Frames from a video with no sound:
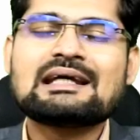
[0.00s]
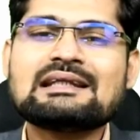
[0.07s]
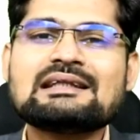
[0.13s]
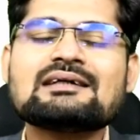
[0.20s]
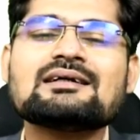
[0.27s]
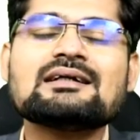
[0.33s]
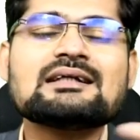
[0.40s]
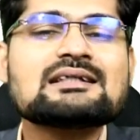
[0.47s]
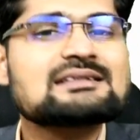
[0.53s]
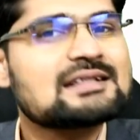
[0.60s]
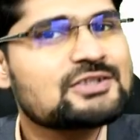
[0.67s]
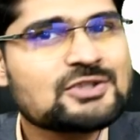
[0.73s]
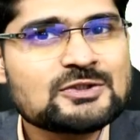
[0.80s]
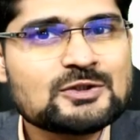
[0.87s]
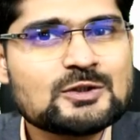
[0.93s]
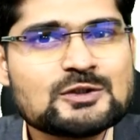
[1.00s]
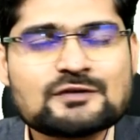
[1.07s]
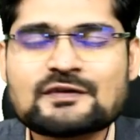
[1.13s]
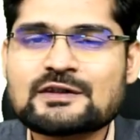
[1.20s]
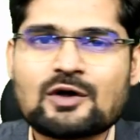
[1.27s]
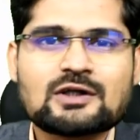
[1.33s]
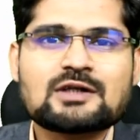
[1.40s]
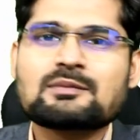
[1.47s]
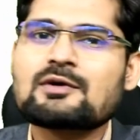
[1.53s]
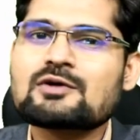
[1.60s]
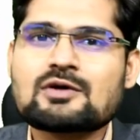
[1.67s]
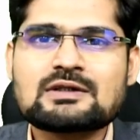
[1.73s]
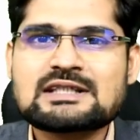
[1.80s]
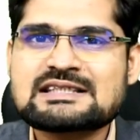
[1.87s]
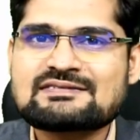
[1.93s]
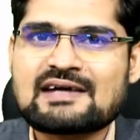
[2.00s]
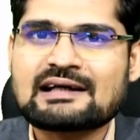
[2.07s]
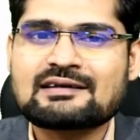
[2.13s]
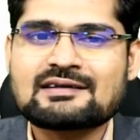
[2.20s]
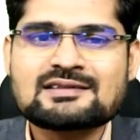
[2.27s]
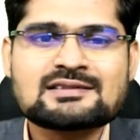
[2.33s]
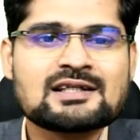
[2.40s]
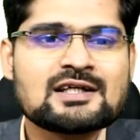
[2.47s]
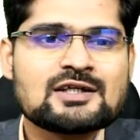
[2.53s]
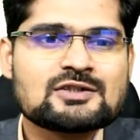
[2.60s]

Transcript: In the earlier sessions also, we talked about all these factors.